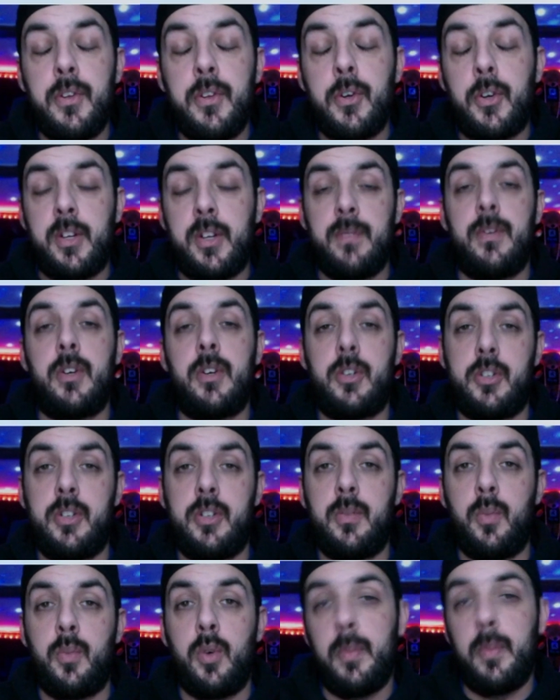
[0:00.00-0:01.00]
your
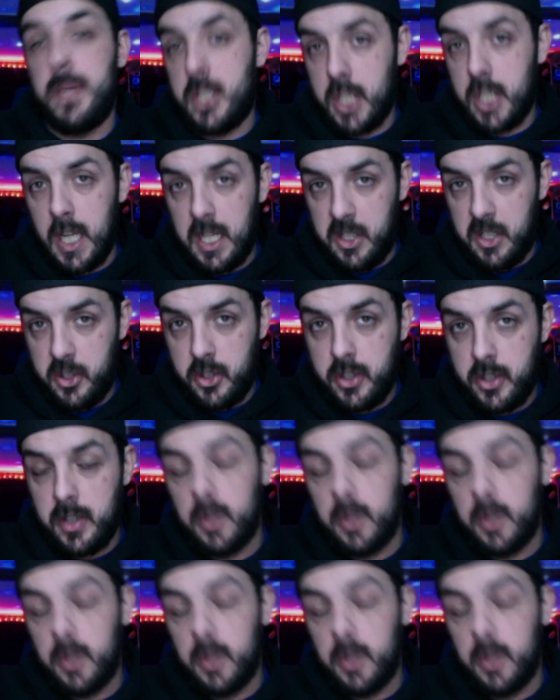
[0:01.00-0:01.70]
conversion will be changed.